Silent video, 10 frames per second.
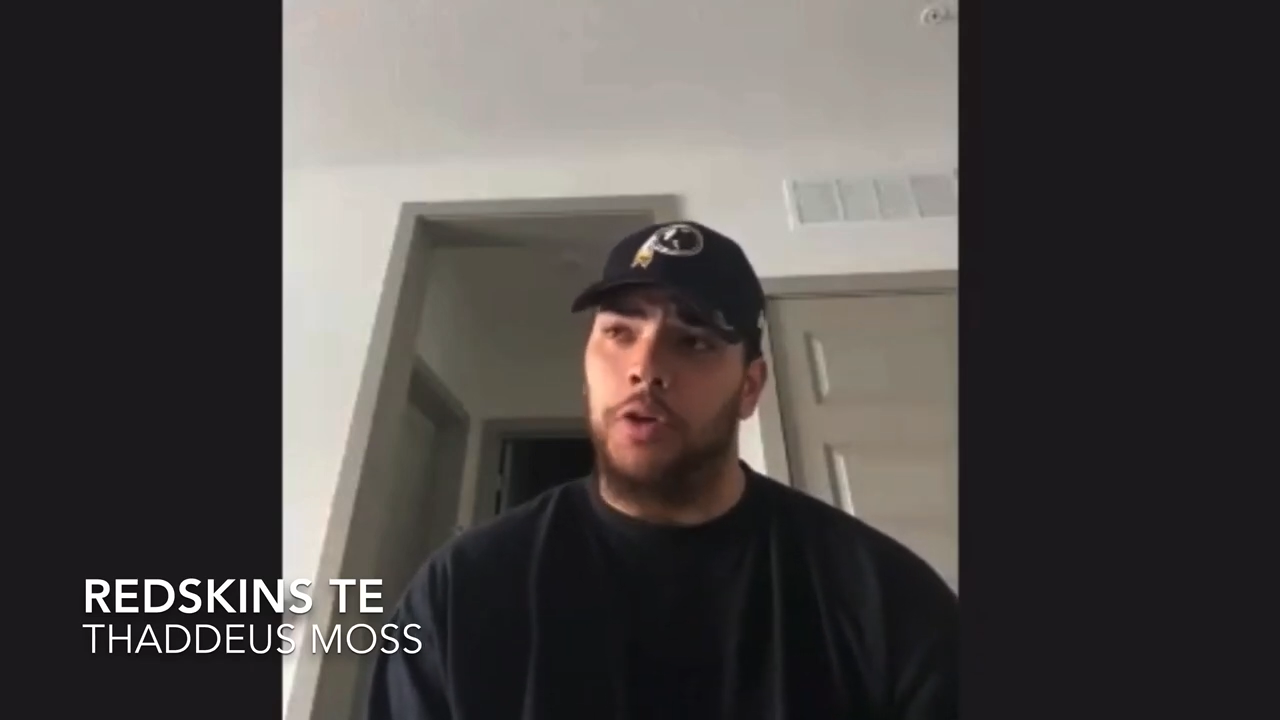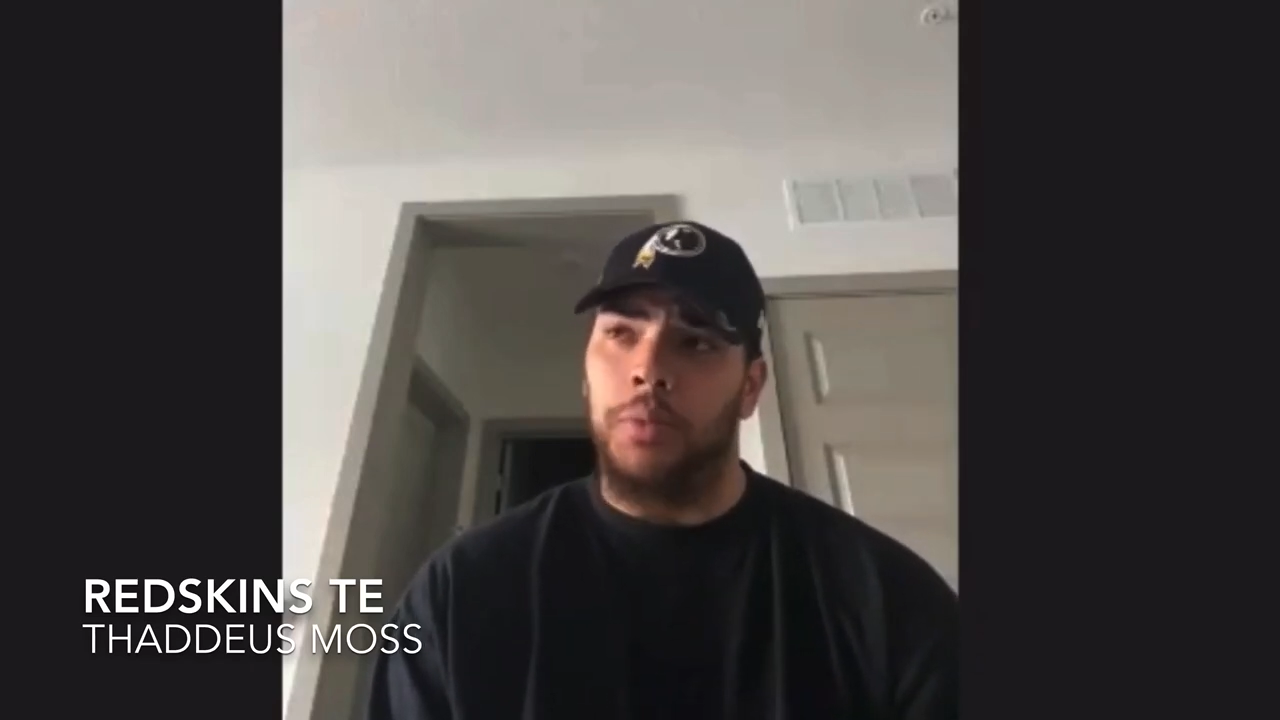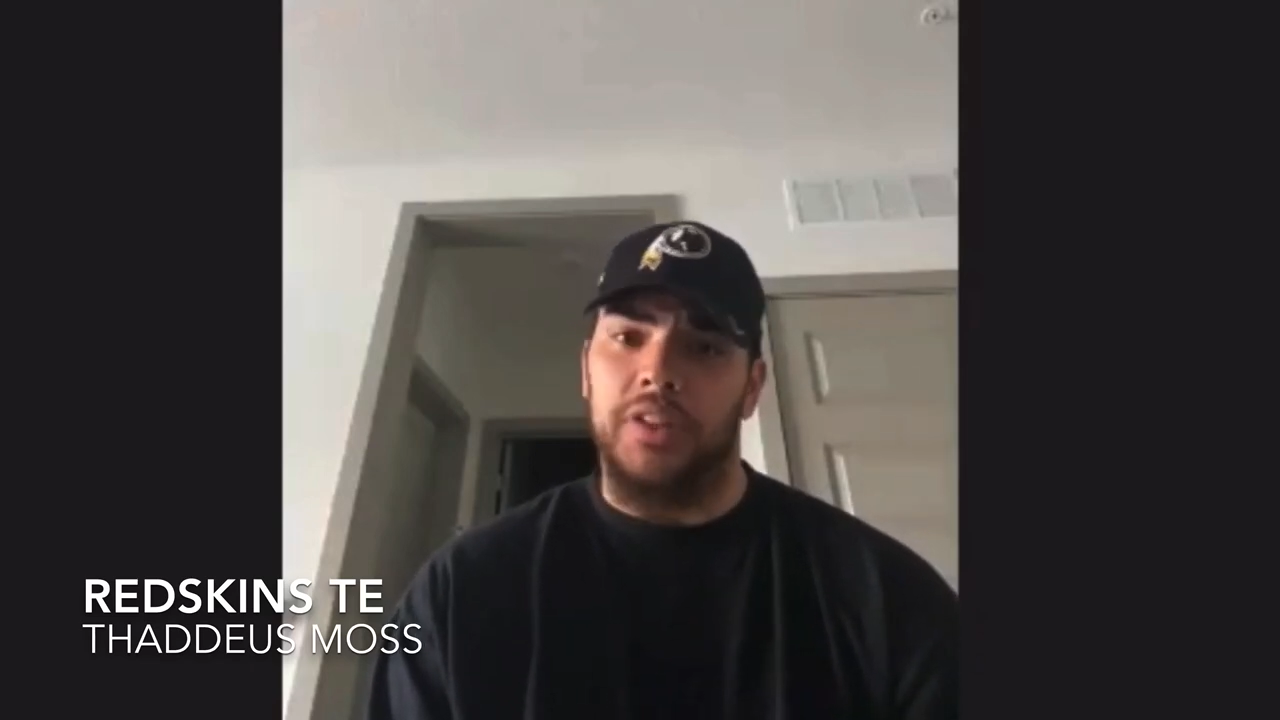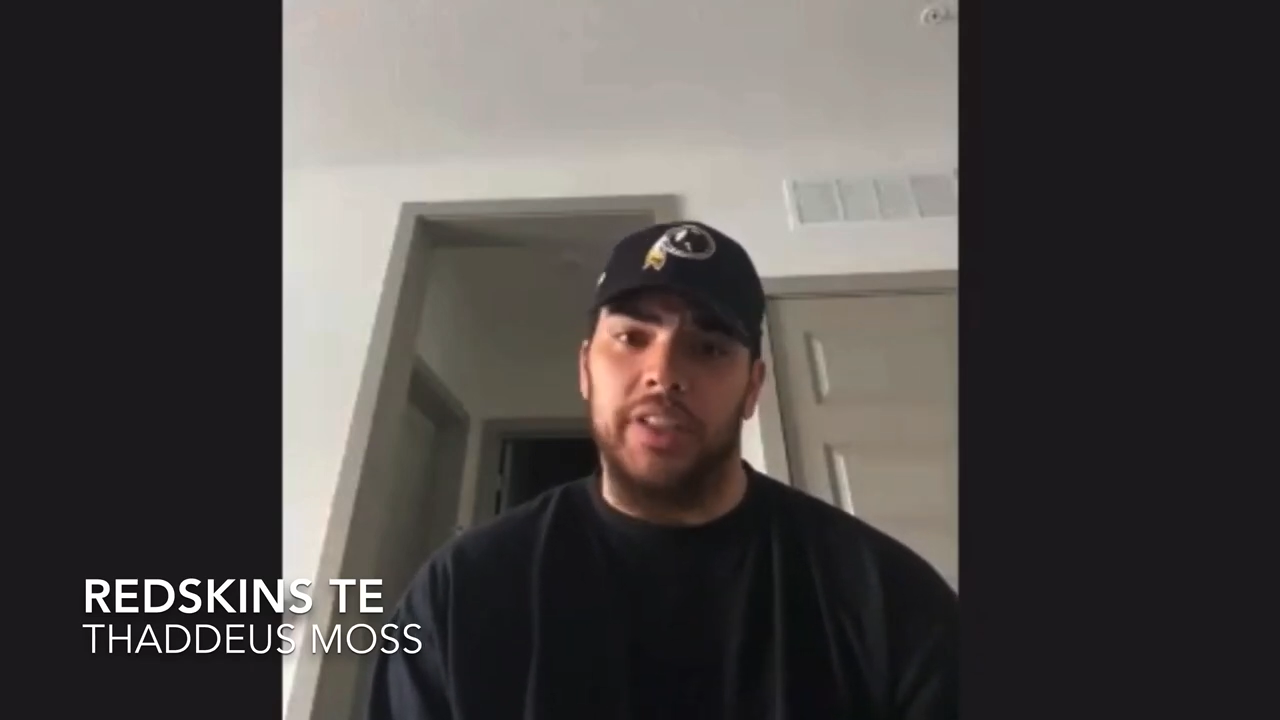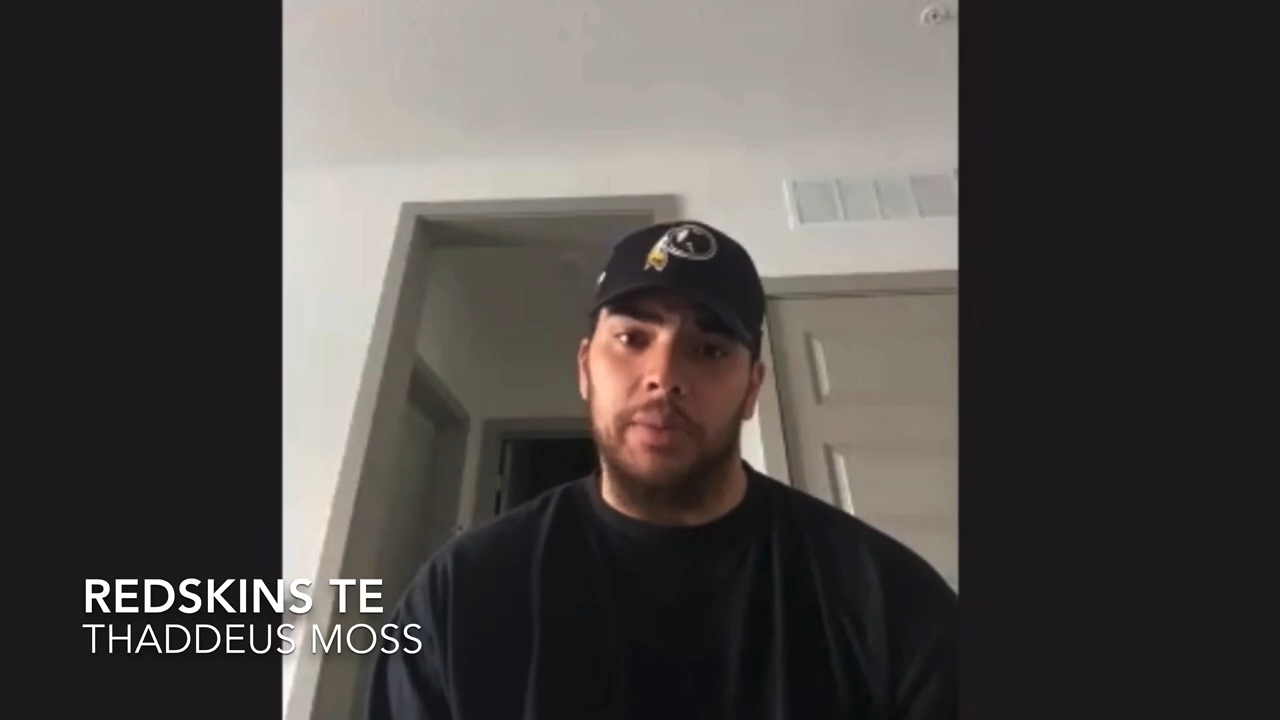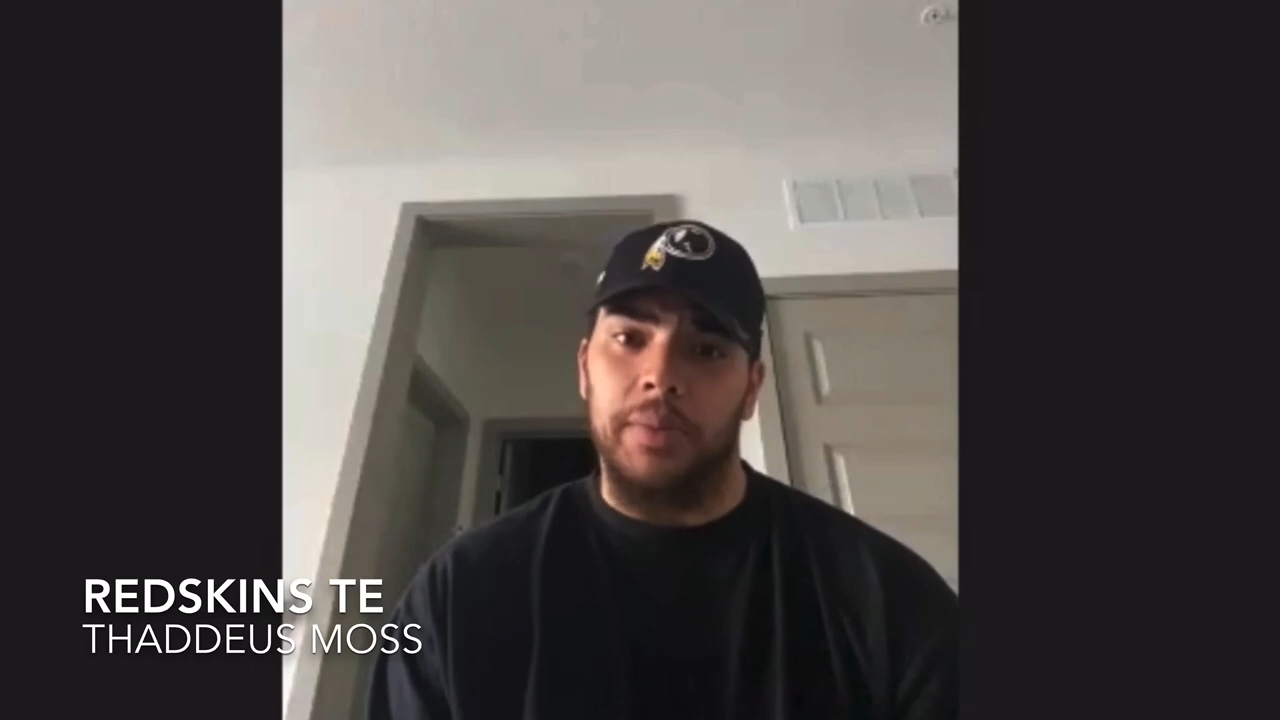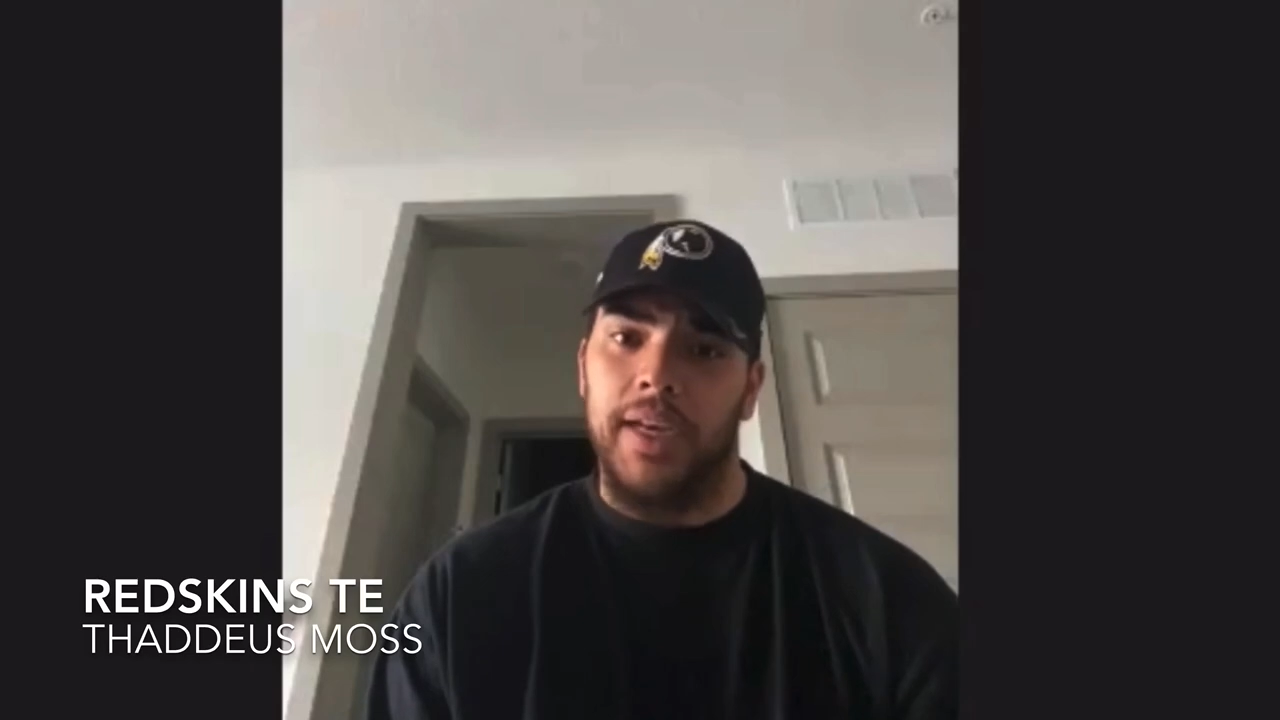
teammates